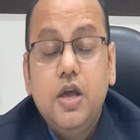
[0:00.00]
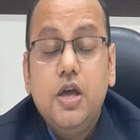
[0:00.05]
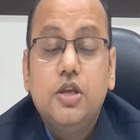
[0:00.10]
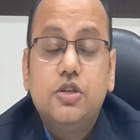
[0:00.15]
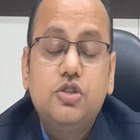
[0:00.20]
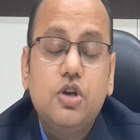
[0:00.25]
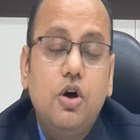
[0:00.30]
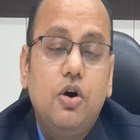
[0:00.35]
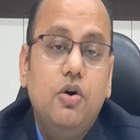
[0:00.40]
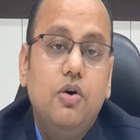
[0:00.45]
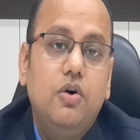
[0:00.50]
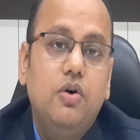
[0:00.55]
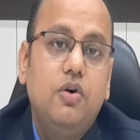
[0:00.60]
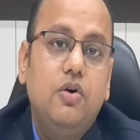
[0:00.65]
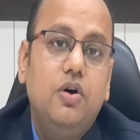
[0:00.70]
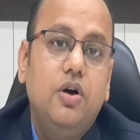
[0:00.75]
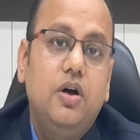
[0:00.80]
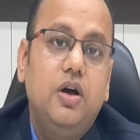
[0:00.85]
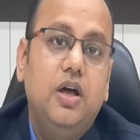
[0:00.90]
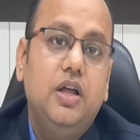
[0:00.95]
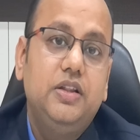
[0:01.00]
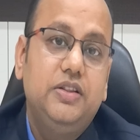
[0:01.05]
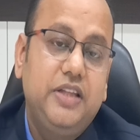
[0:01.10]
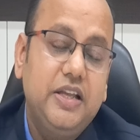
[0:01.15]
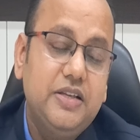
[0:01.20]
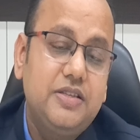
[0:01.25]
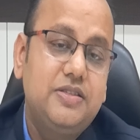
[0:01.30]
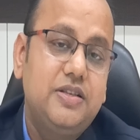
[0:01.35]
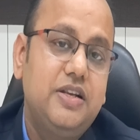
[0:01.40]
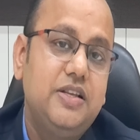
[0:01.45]
So,
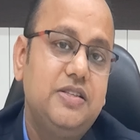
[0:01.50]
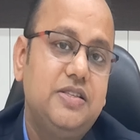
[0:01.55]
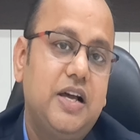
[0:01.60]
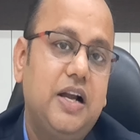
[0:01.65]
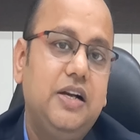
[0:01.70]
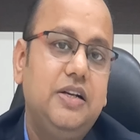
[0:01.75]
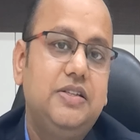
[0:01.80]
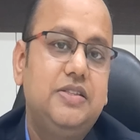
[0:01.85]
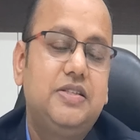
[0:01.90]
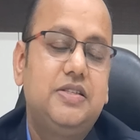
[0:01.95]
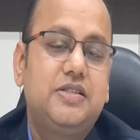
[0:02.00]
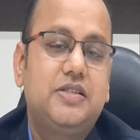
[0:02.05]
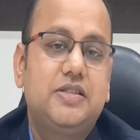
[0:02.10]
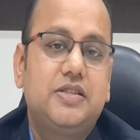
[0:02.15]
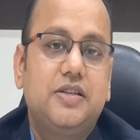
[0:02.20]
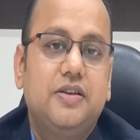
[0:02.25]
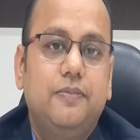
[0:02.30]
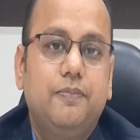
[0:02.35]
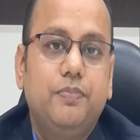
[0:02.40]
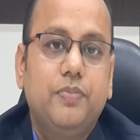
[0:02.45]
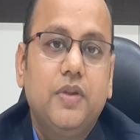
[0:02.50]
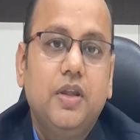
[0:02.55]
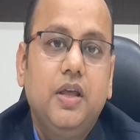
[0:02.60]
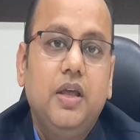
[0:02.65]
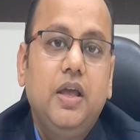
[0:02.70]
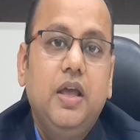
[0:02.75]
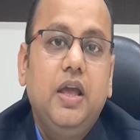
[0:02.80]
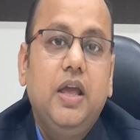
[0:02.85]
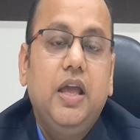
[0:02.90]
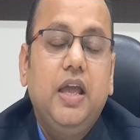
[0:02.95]
this results
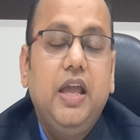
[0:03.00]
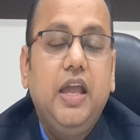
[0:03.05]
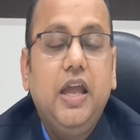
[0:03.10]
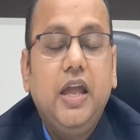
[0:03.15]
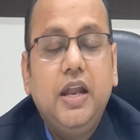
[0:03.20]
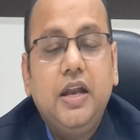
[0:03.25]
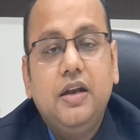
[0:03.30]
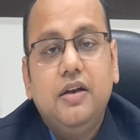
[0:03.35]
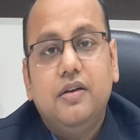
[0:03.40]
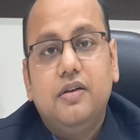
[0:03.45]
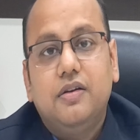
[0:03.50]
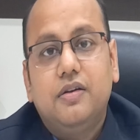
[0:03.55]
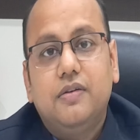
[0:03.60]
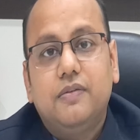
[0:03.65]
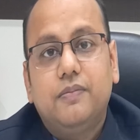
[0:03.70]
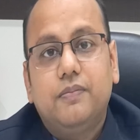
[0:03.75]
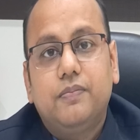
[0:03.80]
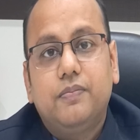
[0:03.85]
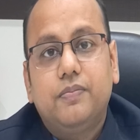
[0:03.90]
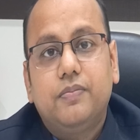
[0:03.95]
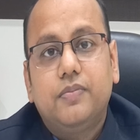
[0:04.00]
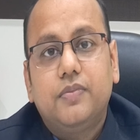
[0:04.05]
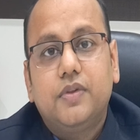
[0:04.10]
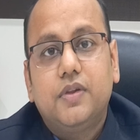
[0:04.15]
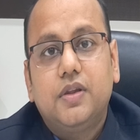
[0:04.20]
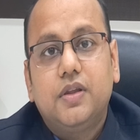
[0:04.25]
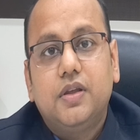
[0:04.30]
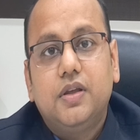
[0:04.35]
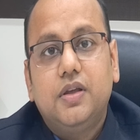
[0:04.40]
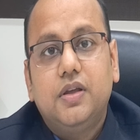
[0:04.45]
in
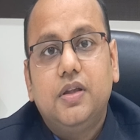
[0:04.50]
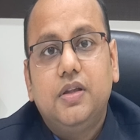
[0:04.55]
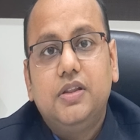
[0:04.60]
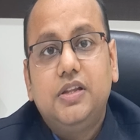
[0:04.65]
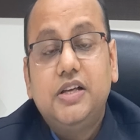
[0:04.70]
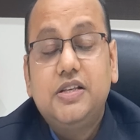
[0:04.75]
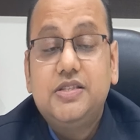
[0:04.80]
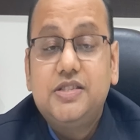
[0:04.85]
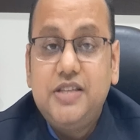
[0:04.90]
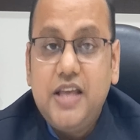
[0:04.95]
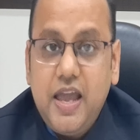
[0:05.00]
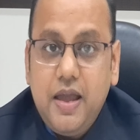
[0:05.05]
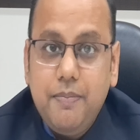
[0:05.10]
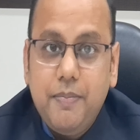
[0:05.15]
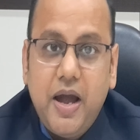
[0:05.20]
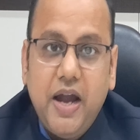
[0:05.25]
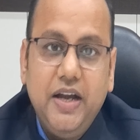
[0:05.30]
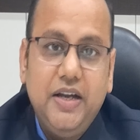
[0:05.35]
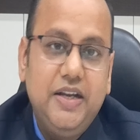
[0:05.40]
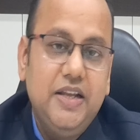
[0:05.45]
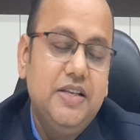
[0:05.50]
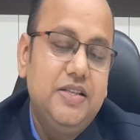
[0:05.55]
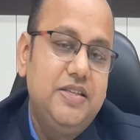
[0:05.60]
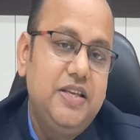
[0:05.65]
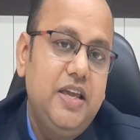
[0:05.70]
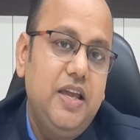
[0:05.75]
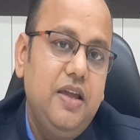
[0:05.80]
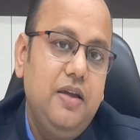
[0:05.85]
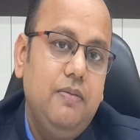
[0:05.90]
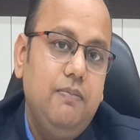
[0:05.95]
the same
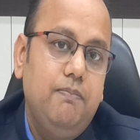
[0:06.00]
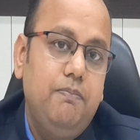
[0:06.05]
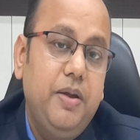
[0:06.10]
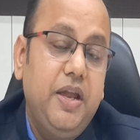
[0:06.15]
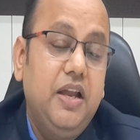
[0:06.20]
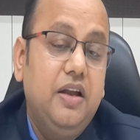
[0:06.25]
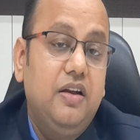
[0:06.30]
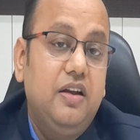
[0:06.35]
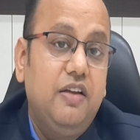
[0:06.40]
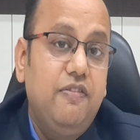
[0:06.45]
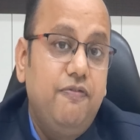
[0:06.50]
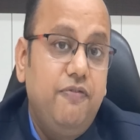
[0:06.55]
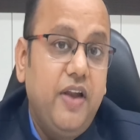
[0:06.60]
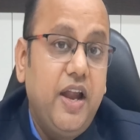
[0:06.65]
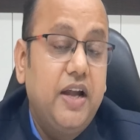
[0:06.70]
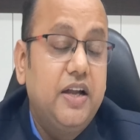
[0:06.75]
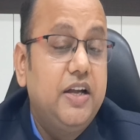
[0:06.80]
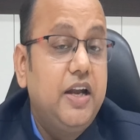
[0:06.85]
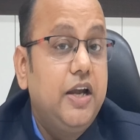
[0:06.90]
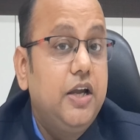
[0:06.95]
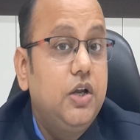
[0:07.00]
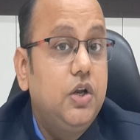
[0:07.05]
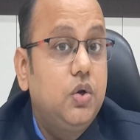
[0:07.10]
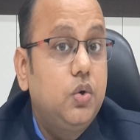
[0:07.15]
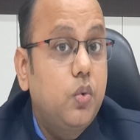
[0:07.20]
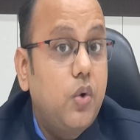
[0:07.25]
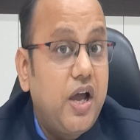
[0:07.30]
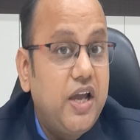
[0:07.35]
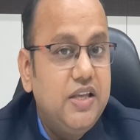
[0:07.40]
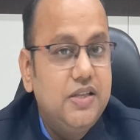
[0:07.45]
ITC being reflected
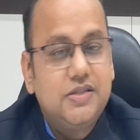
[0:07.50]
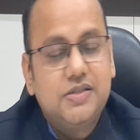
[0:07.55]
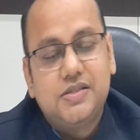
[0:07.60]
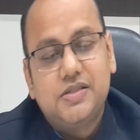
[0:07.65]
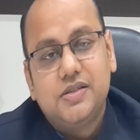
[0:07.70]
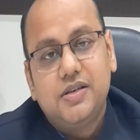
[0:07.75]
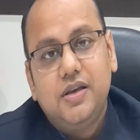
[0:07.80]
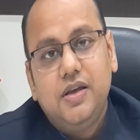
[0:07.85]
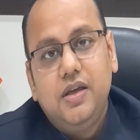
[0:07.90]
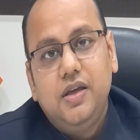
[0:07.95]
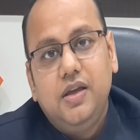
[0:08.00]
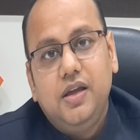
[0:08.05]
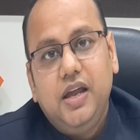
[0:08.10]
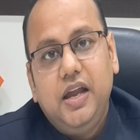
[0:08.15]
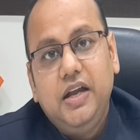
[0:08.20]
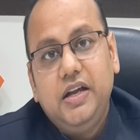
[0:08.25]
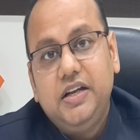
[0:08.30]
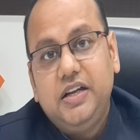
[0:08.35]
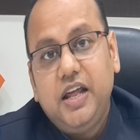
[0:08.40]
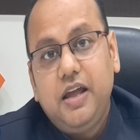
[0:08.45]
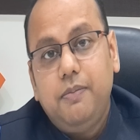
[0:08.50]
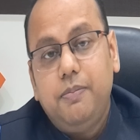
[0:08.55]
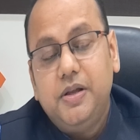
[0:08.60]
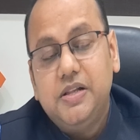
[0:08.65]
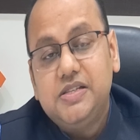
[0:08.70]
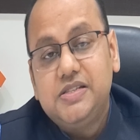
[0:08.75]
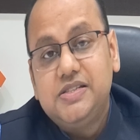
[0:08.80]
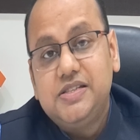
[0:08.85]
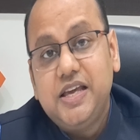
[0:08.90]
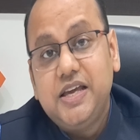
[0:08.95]
twice in table
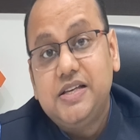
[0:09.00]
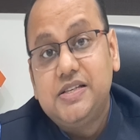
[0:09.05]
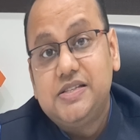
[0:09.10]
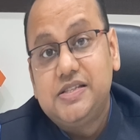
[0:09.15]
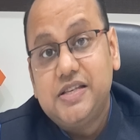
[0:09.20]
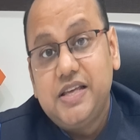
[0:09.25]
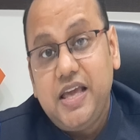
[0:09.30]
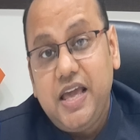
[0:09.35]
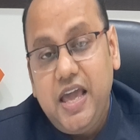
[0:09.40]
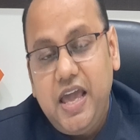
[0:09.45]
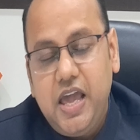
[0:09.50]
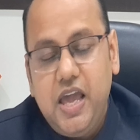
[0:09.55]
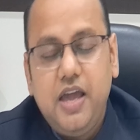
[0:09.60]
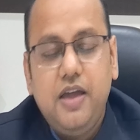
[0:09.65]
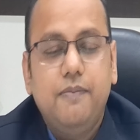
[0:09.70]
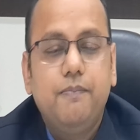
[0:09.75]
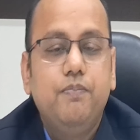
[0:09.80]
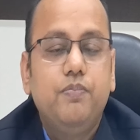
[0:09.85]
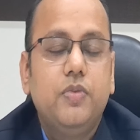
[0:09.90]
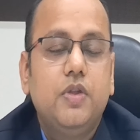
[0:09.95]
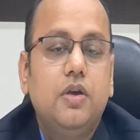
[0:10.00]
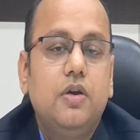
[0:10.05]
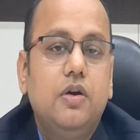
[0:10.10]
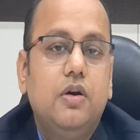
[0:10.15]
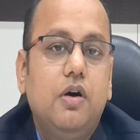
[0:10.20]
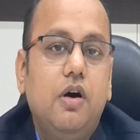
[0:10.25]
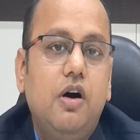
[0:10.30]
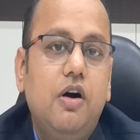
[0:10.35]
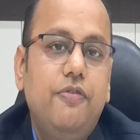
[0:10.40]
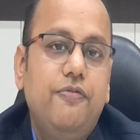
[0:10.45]
6A
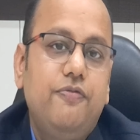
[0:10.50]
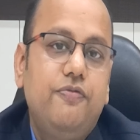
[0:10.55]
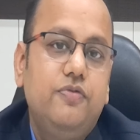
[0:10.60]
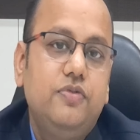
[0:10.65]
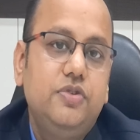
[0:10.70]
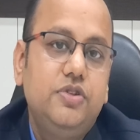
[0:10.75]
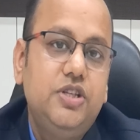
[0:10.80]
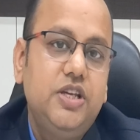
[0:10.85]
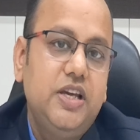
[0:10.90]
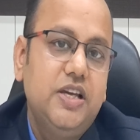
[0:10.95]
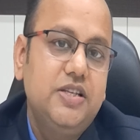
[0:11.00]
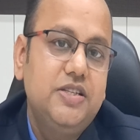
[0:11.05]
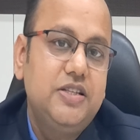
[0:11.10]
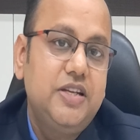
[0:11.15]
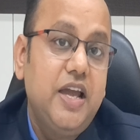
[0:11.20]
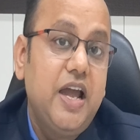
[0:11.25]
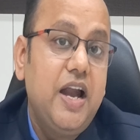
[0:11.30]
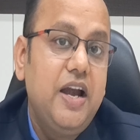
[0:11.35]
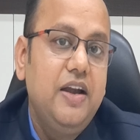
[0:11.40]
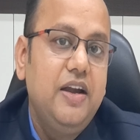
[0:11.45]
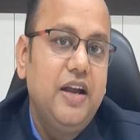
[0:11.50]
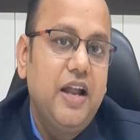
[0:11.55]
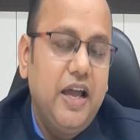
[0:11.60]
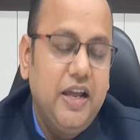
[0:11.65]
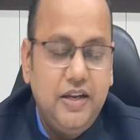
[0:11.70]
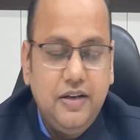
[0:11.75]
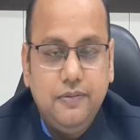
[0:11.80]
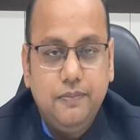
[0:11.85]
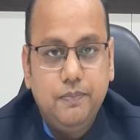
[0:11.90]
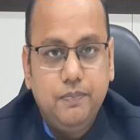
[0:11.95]
of GSTR
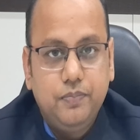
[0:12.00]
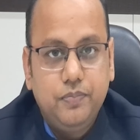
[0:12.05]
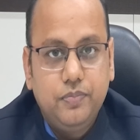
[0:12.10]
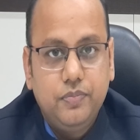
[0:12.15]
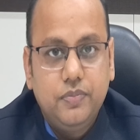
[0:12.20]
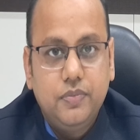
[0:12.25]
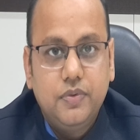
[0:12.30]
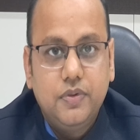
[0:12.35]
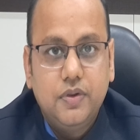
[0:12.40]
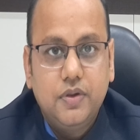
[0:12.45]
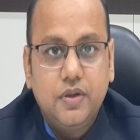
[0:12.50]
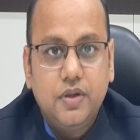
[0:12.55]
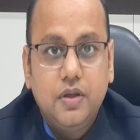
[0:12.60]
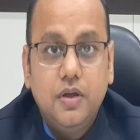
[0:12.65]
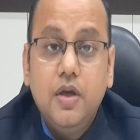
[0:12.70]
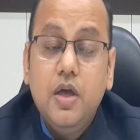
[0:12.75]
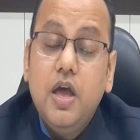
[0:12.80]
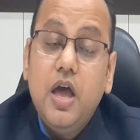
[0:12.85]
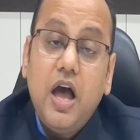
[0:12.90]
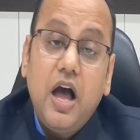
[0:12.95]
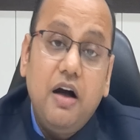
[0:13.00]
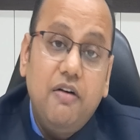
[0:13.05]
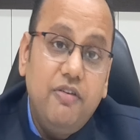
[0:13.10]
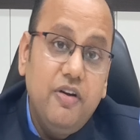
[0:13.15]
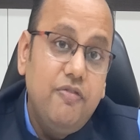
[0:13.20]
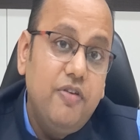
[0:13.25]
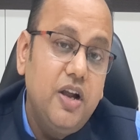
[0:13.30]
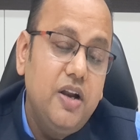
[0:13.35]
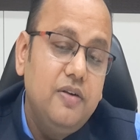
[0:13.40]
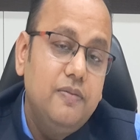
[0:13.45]
9.
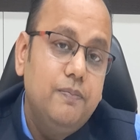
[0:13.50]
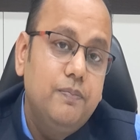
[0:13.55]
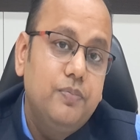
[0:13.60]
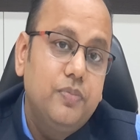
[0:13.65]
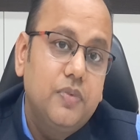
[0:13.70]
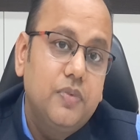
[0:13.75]
However,